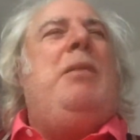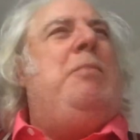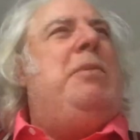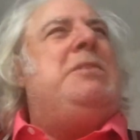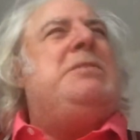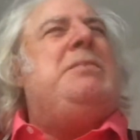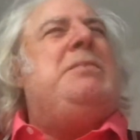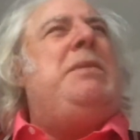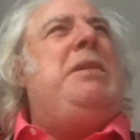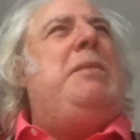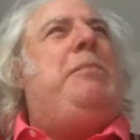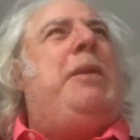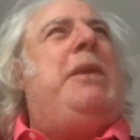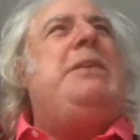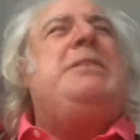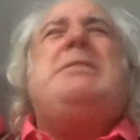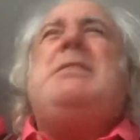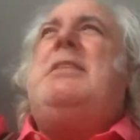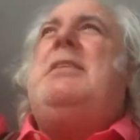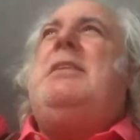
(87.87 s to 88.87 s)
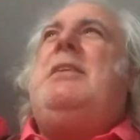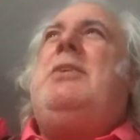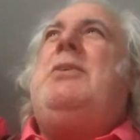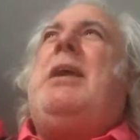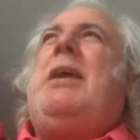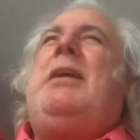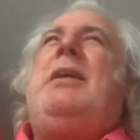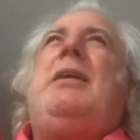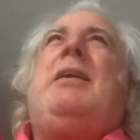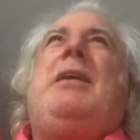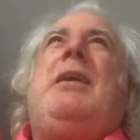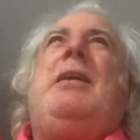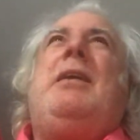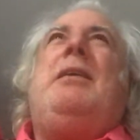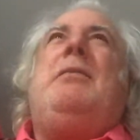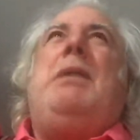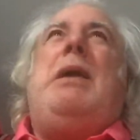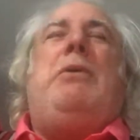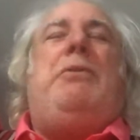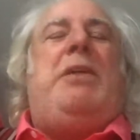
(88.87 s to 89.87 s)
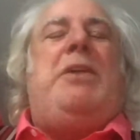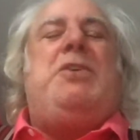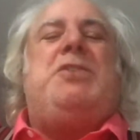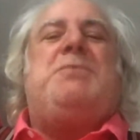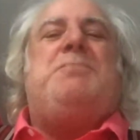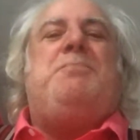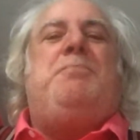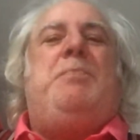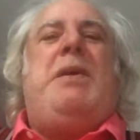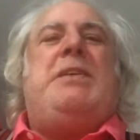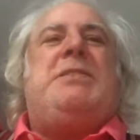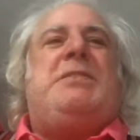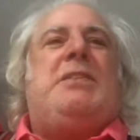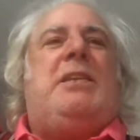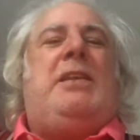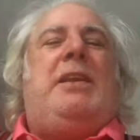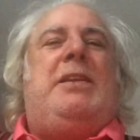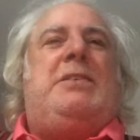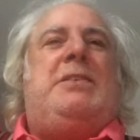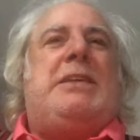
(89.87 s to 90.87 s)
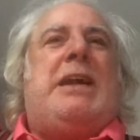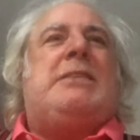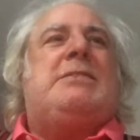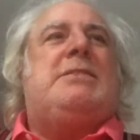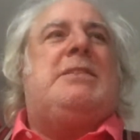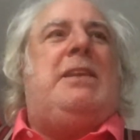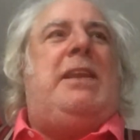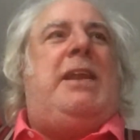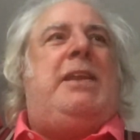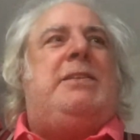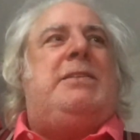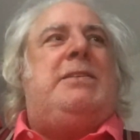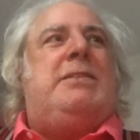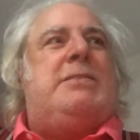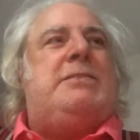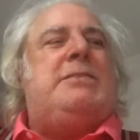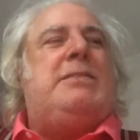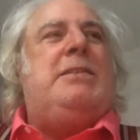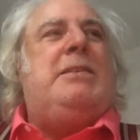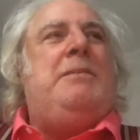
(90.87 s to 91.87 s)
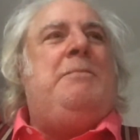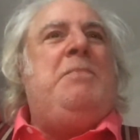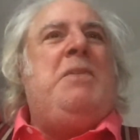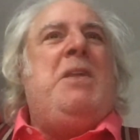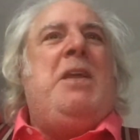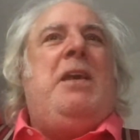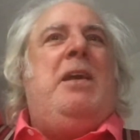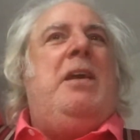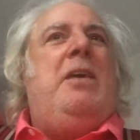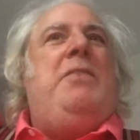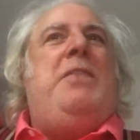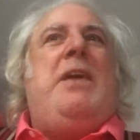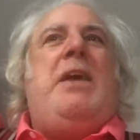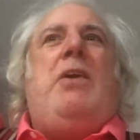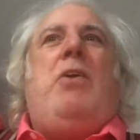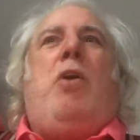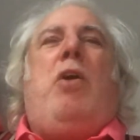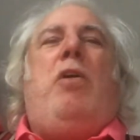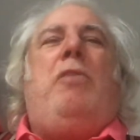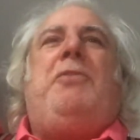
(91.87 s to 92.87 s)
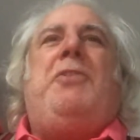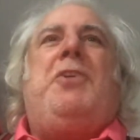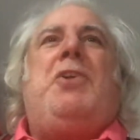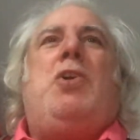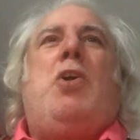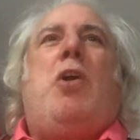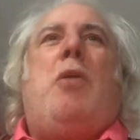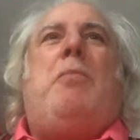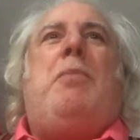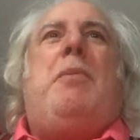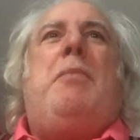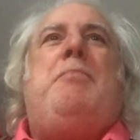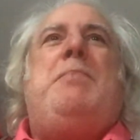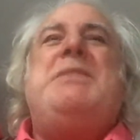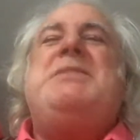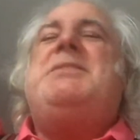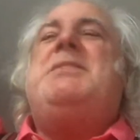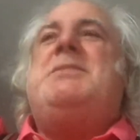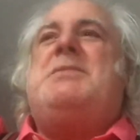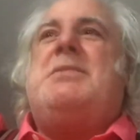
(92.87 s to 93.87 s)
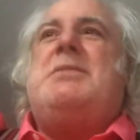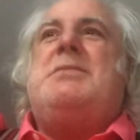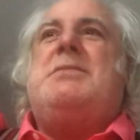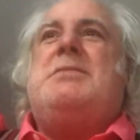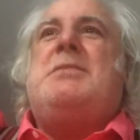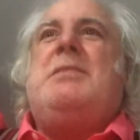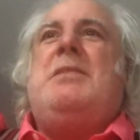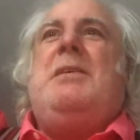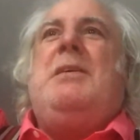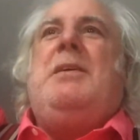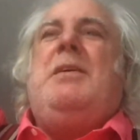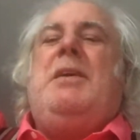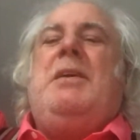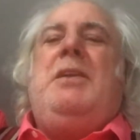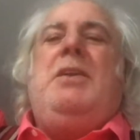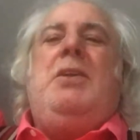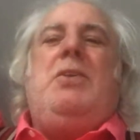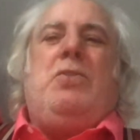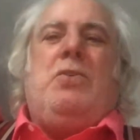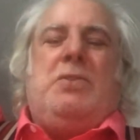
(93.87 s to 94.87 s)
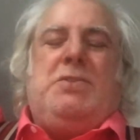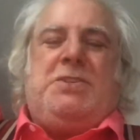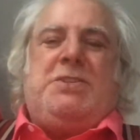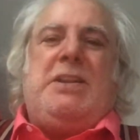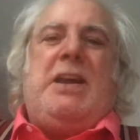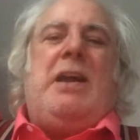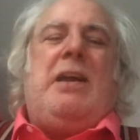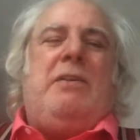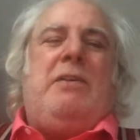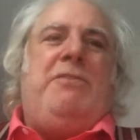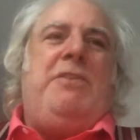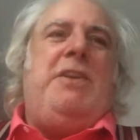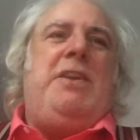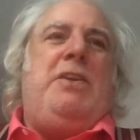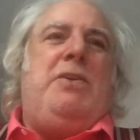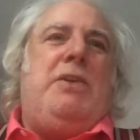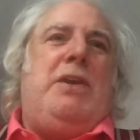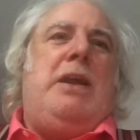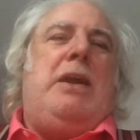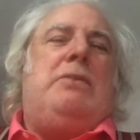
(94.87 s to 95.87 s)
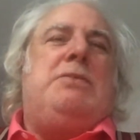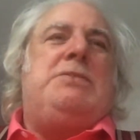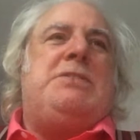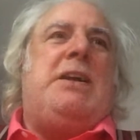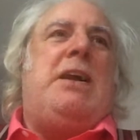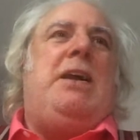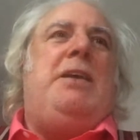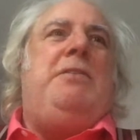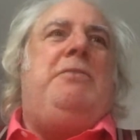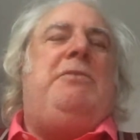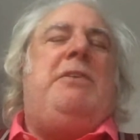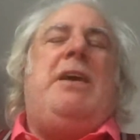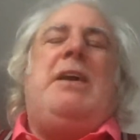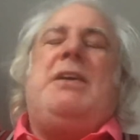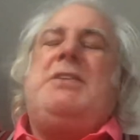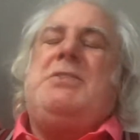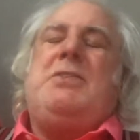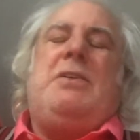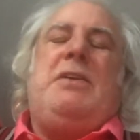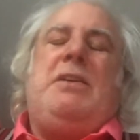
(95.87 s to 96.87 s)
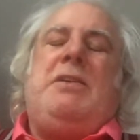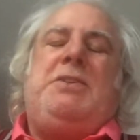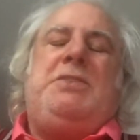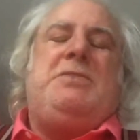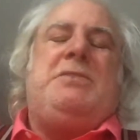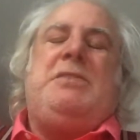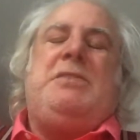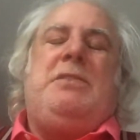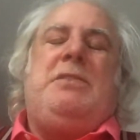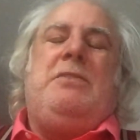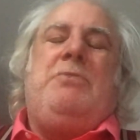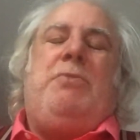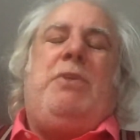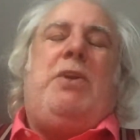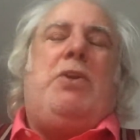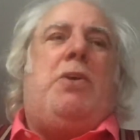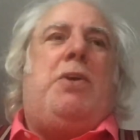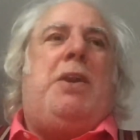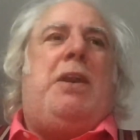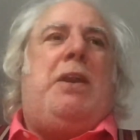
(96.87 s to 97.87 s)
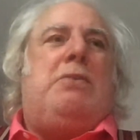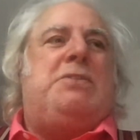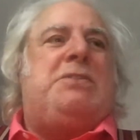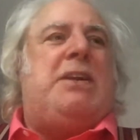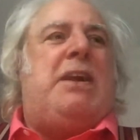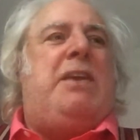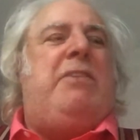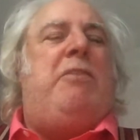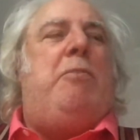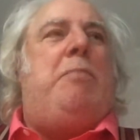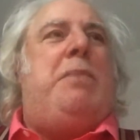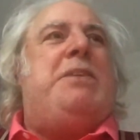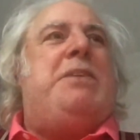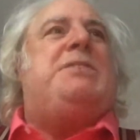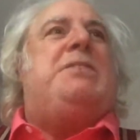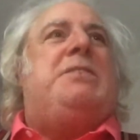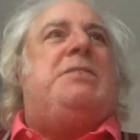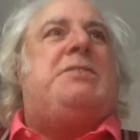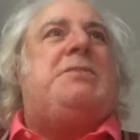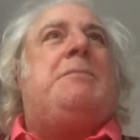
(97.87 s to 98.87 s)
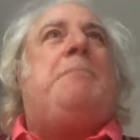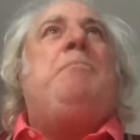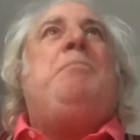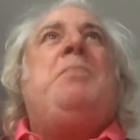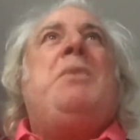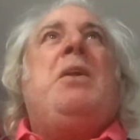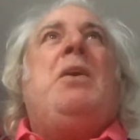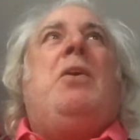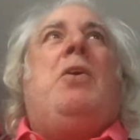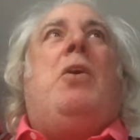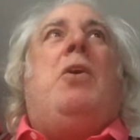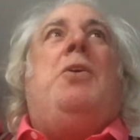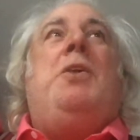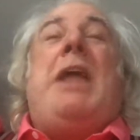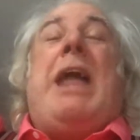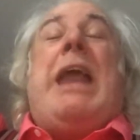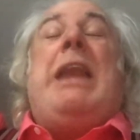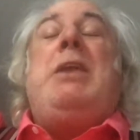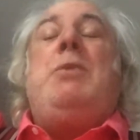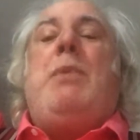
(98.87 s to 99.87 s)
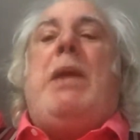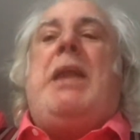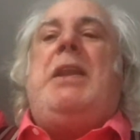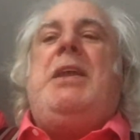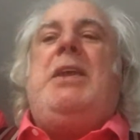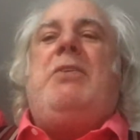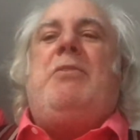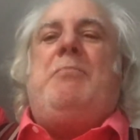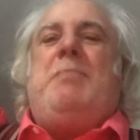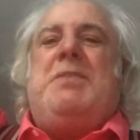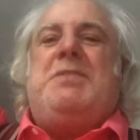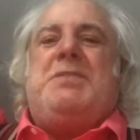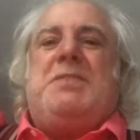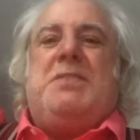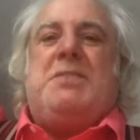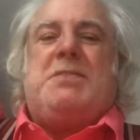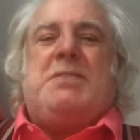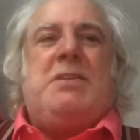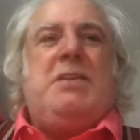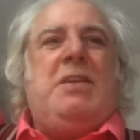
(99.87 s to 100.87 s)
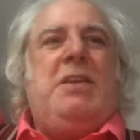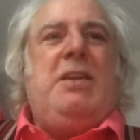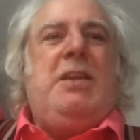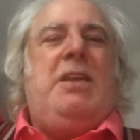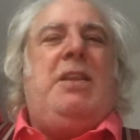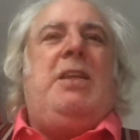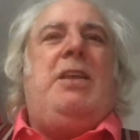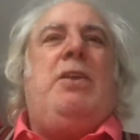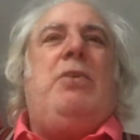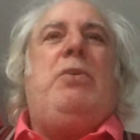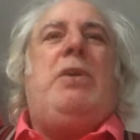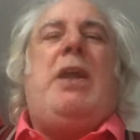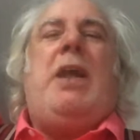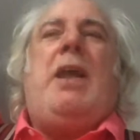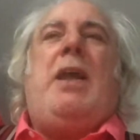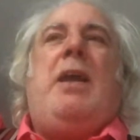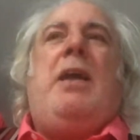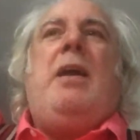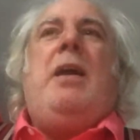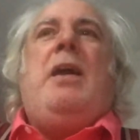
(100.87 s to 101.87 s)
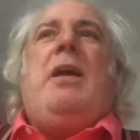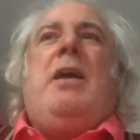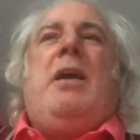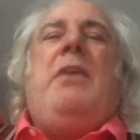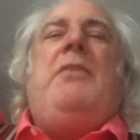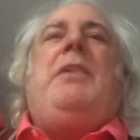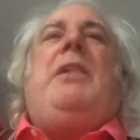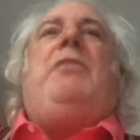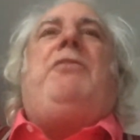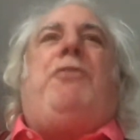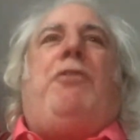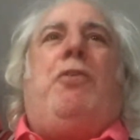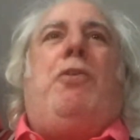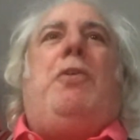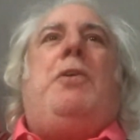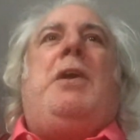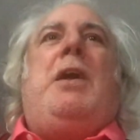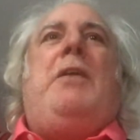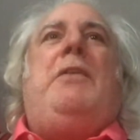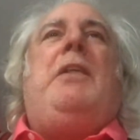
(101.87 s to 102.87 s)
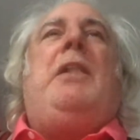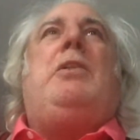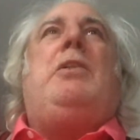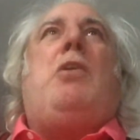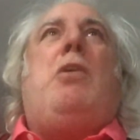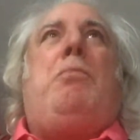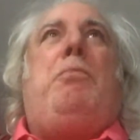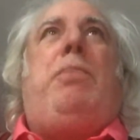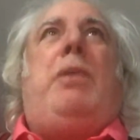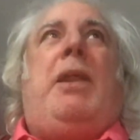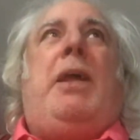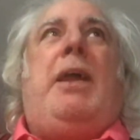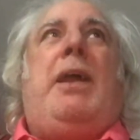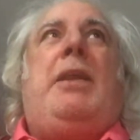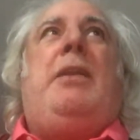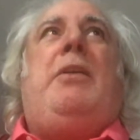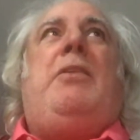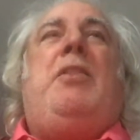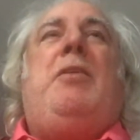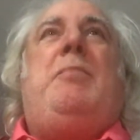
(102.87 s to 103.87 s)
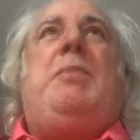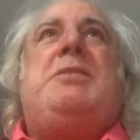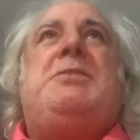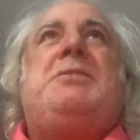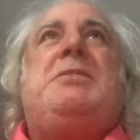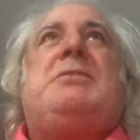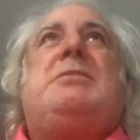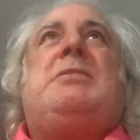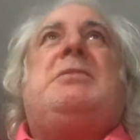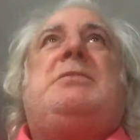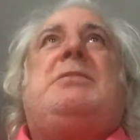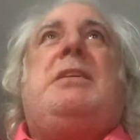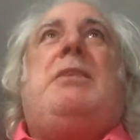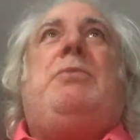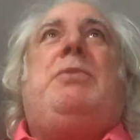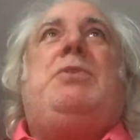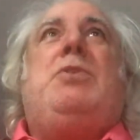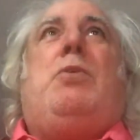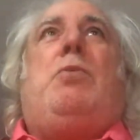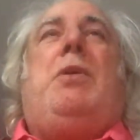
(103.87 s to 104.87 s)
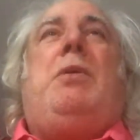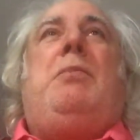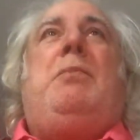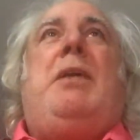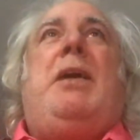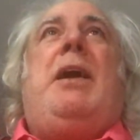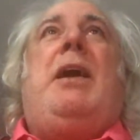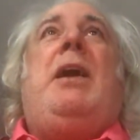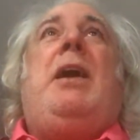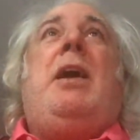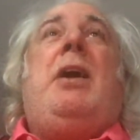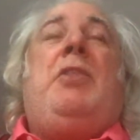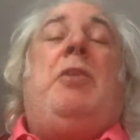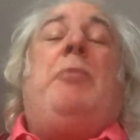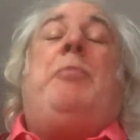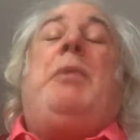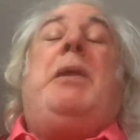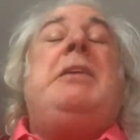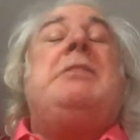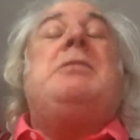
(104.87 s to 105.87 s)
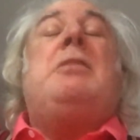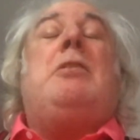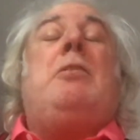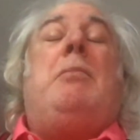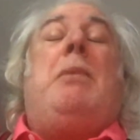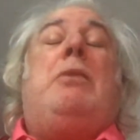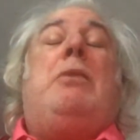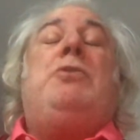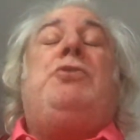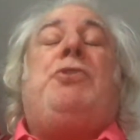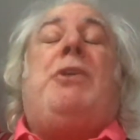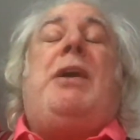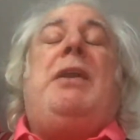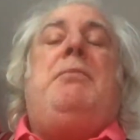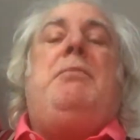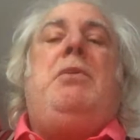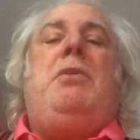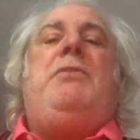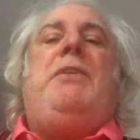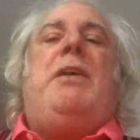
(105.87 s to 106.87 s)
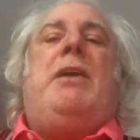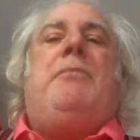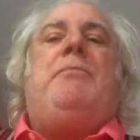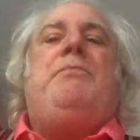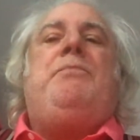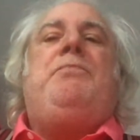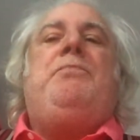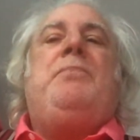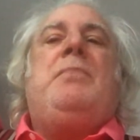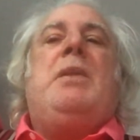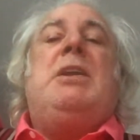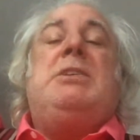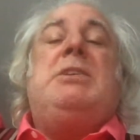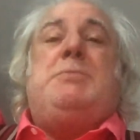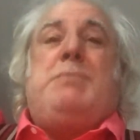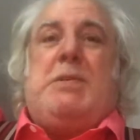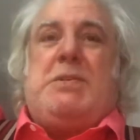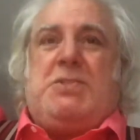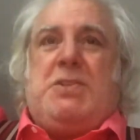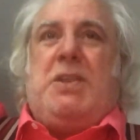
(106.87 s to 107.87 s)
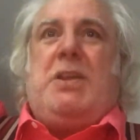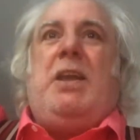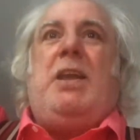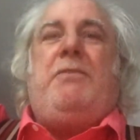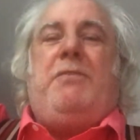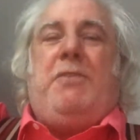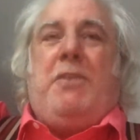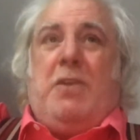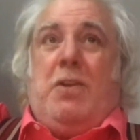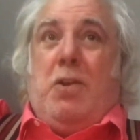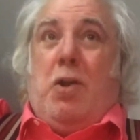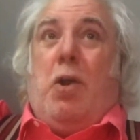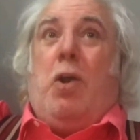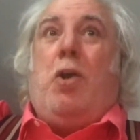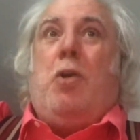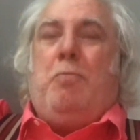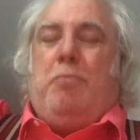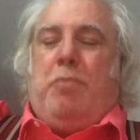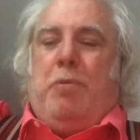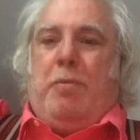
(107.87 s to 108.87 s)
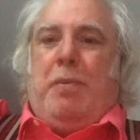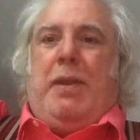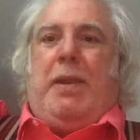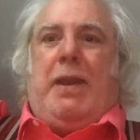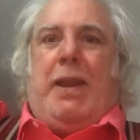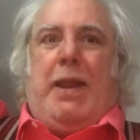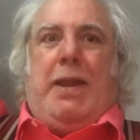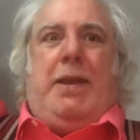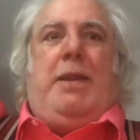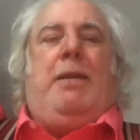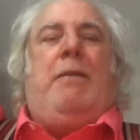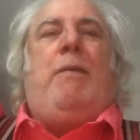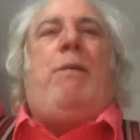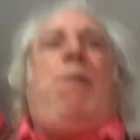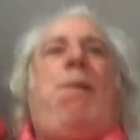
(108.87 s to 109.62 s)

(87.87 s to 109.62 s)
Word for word: Because, I mean, the police in the United Kingdom now, they're just basically tax collectors and they're all for the corporate businesses. You go and start videoing outside of, uh, so, uh, recording outside of a business on anywhere near a business in the UK, and they'll phone and they'll complain, and the business will say, We don't want them there. The police will come out and try to move you, especially if you're not on public land.